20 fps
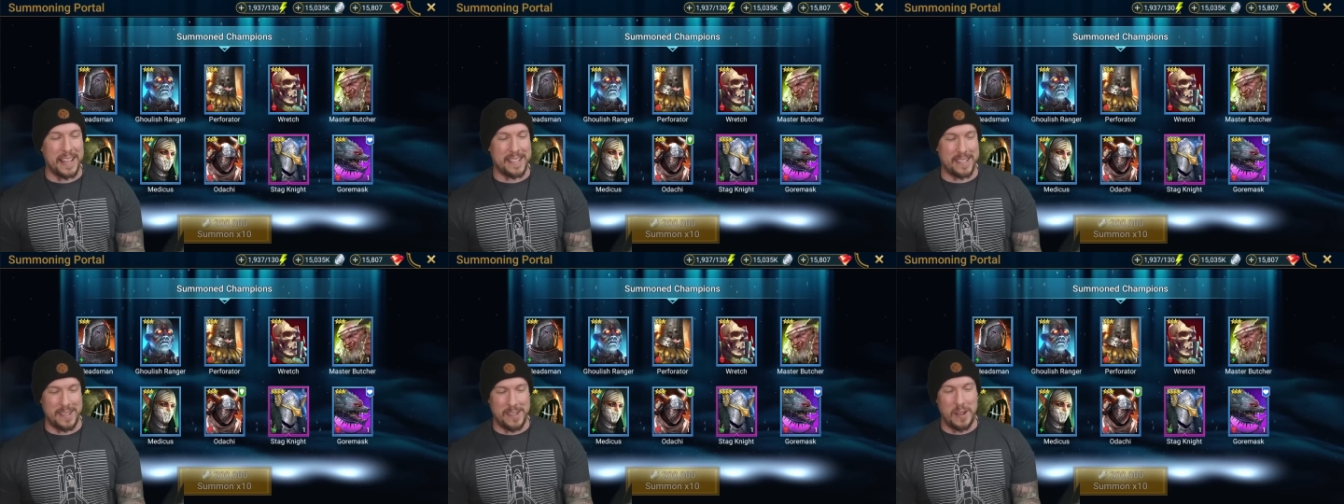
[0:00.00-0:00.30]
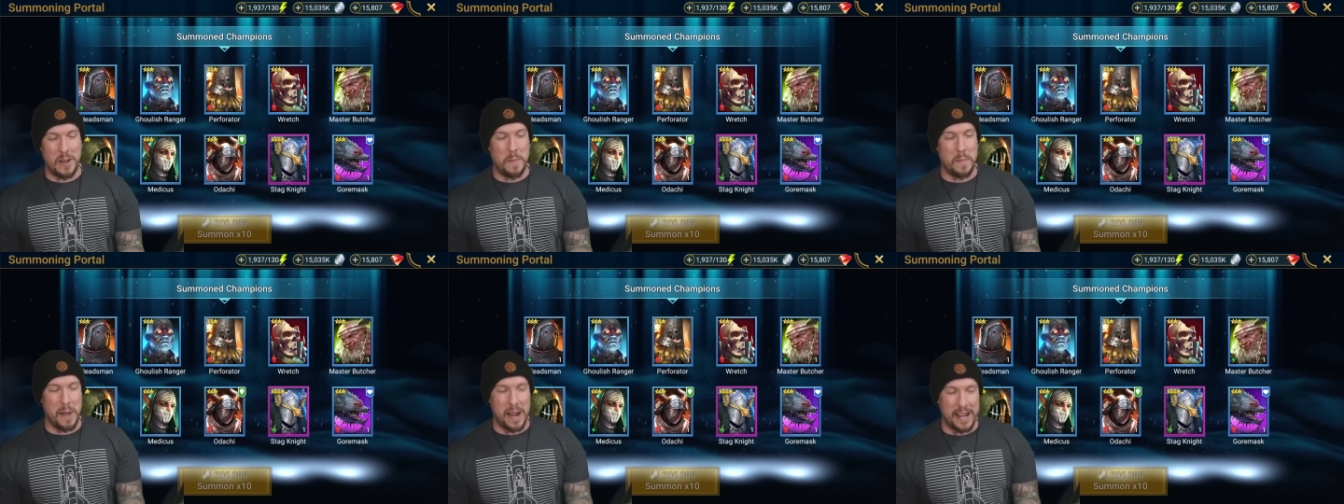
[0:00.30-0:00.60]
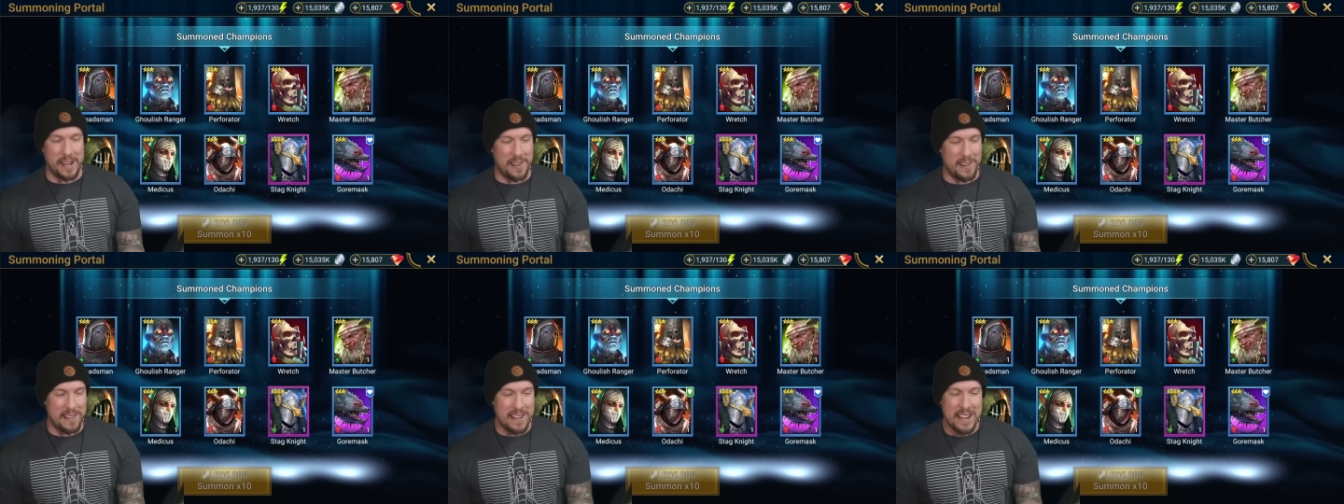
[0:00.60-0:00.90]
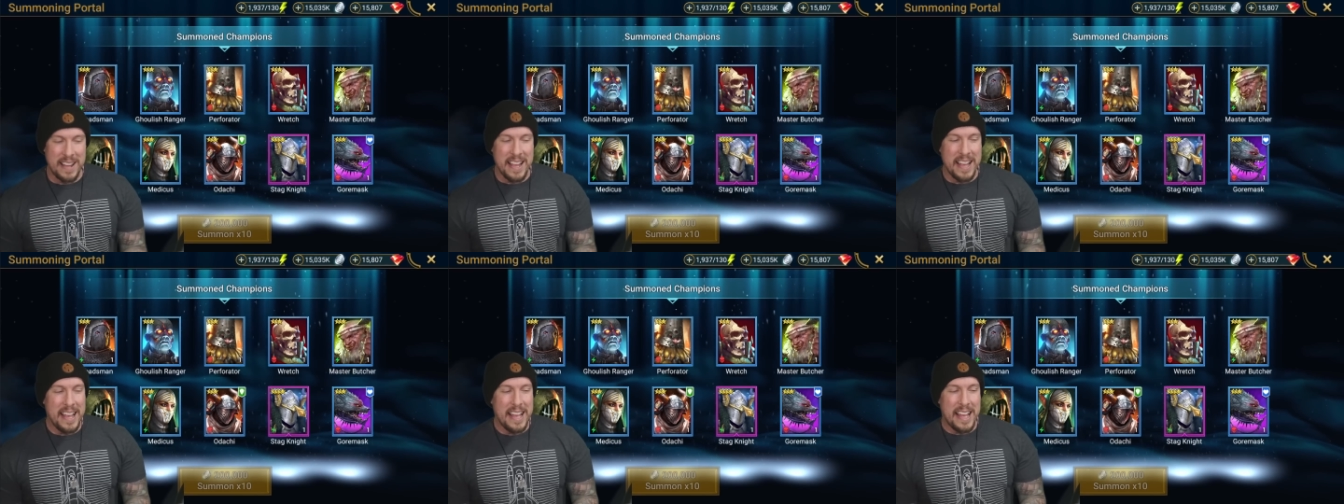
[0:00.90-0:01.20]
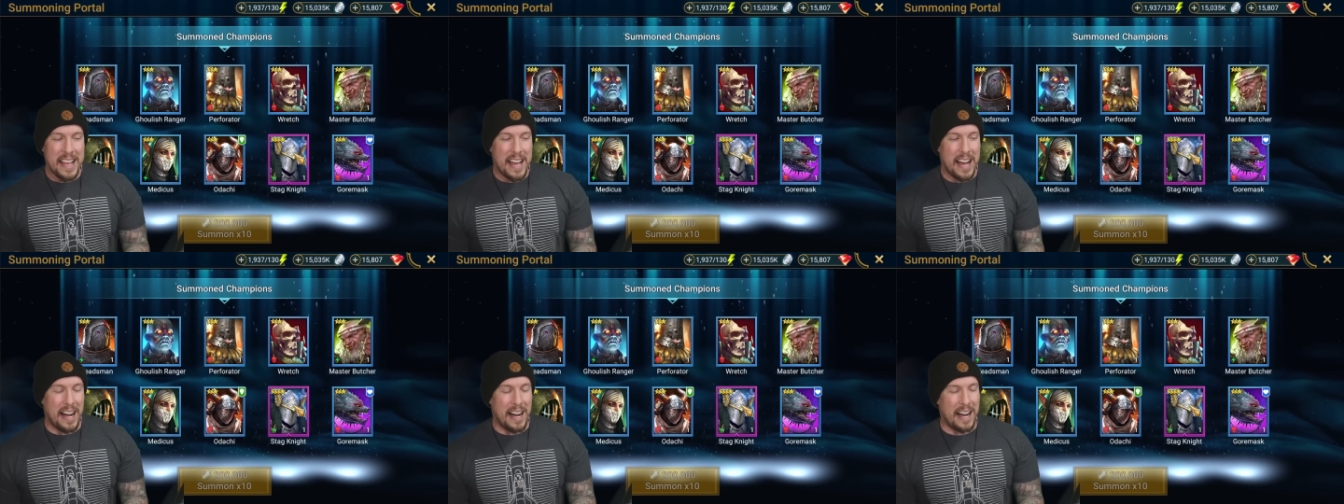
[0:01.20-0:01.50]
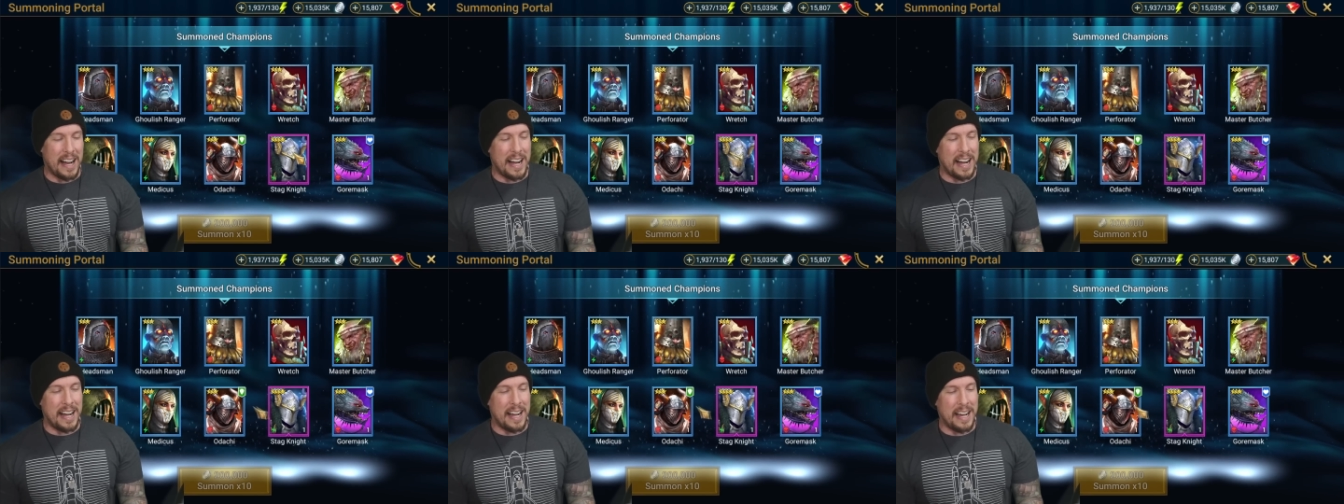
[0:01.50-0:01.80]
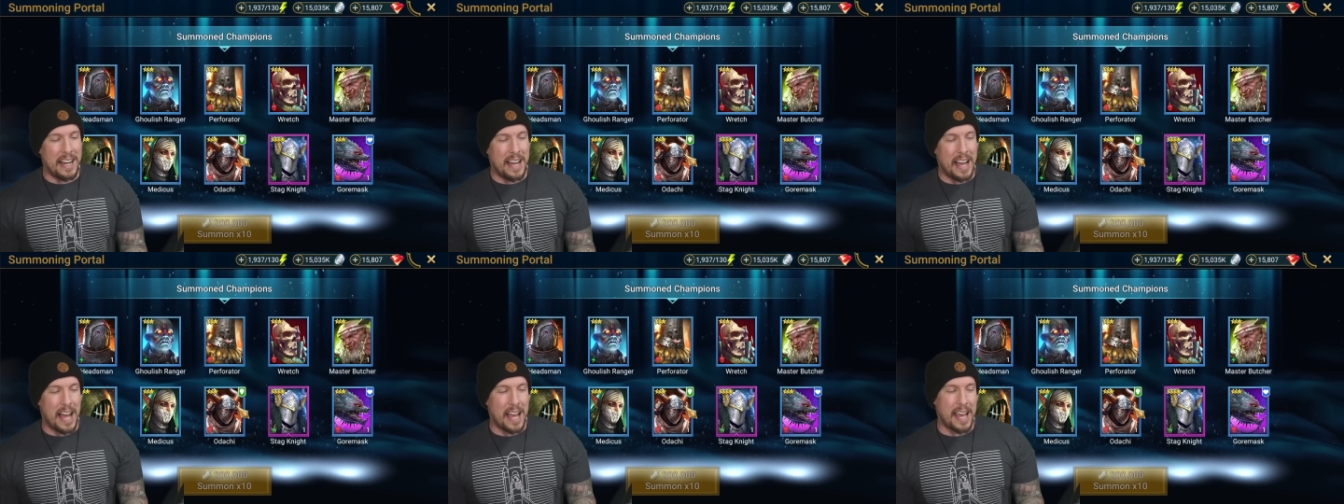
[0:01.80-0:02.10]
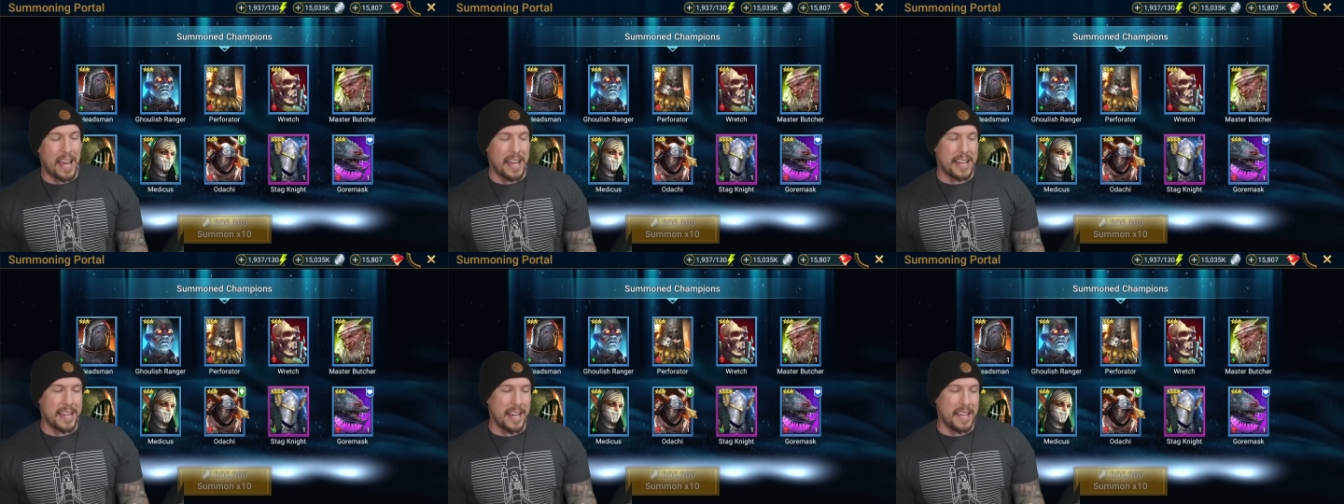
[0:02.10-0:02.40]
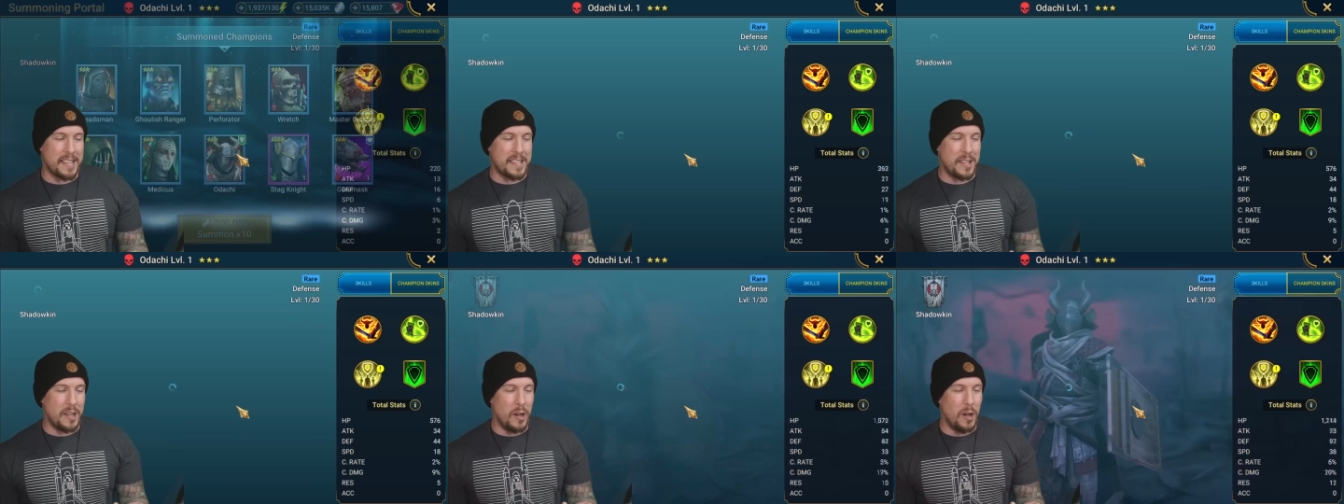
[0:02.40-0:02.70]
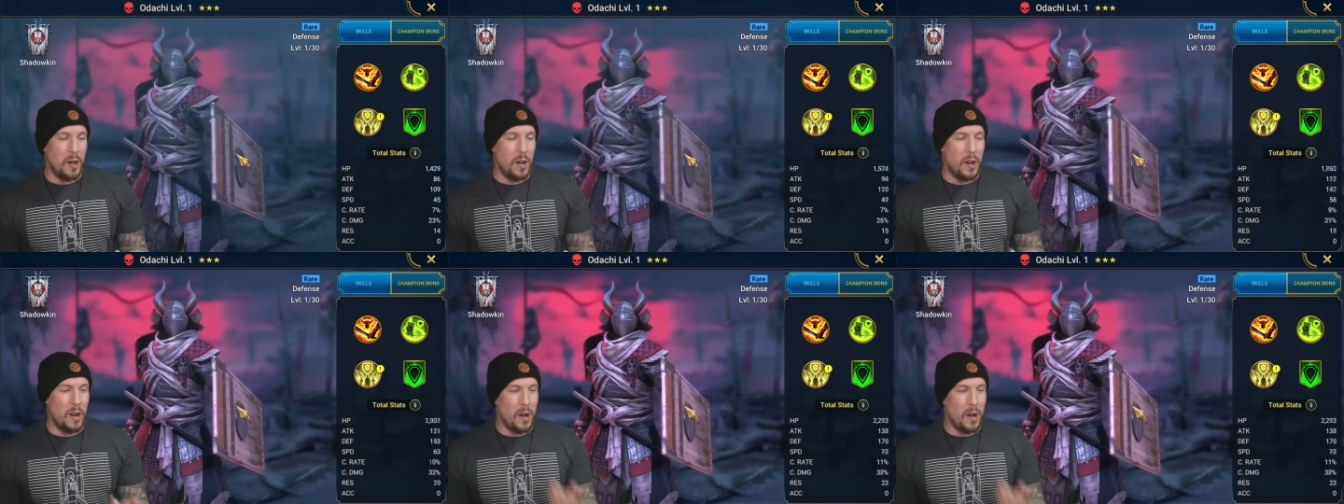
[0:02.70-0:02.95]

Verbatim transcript: it's a no-brainer. I guess